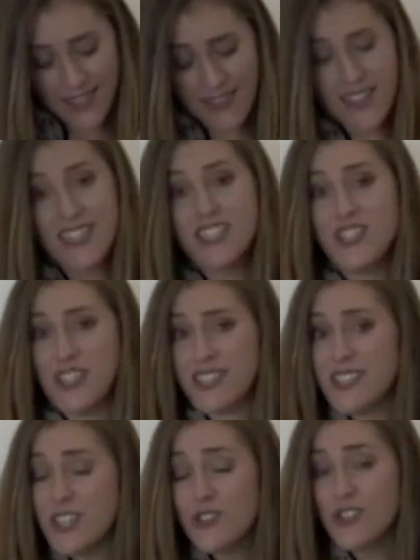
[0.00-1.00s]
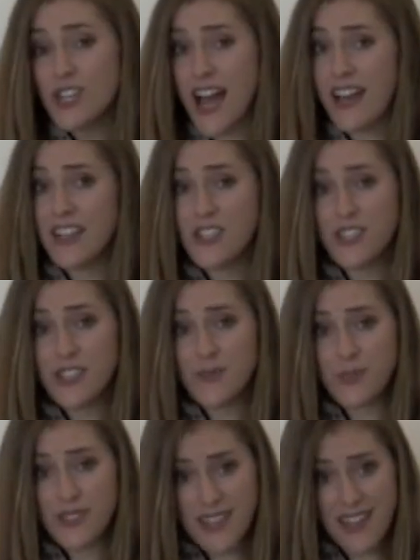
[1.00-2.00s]
The logistical challenges
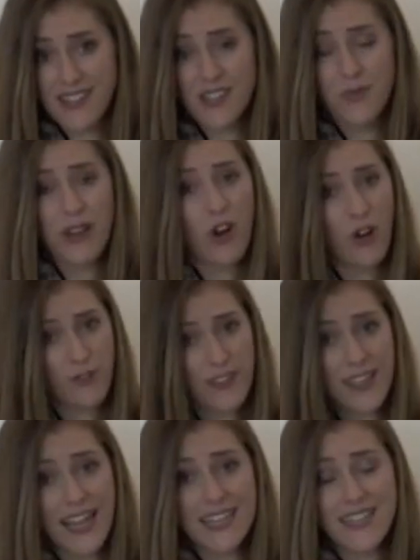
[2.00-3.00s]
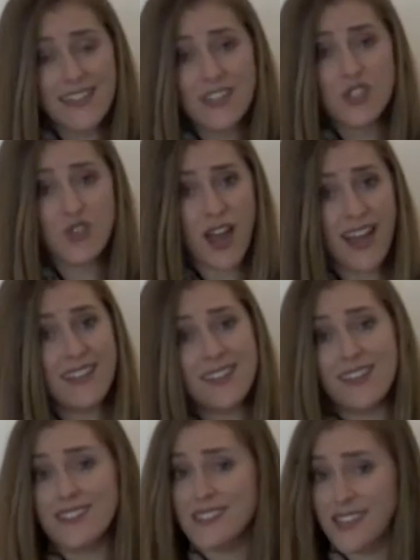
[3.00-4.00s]
presented when ovulating and trying to
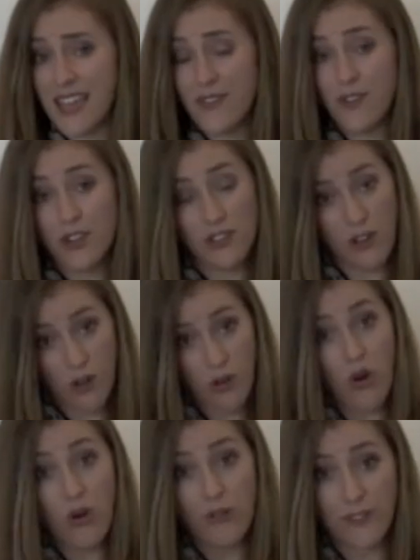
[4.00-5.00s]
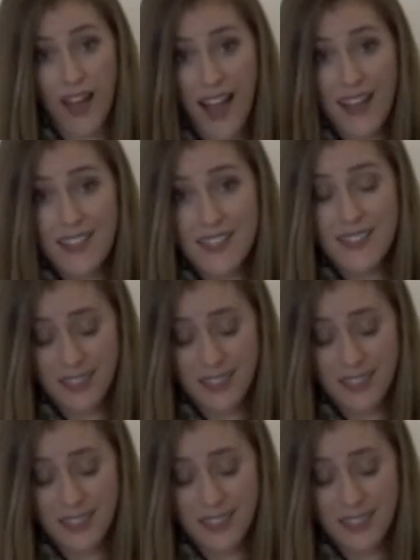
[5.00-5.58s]
conceive on a long-haul flight.